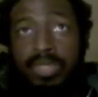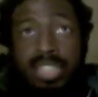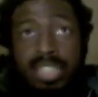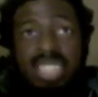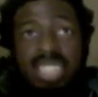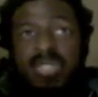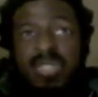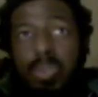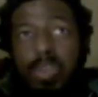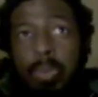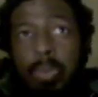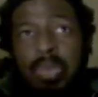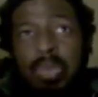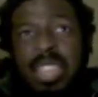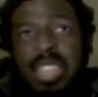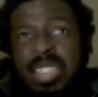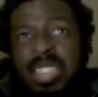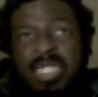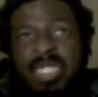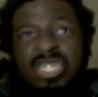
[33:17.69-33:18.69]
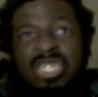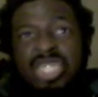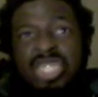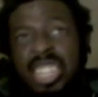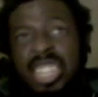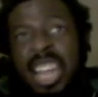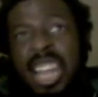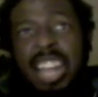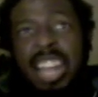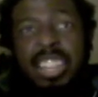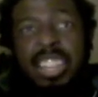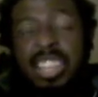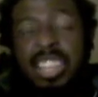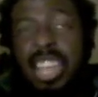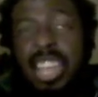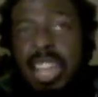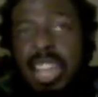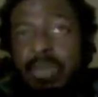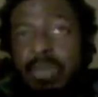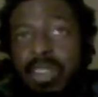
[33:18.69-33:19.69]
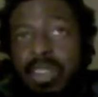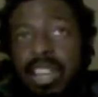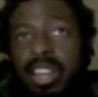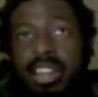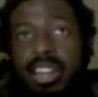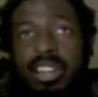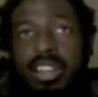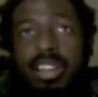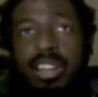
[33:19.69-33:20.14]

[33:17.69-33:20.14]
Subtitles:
Is if you beat the shit out of the game, right?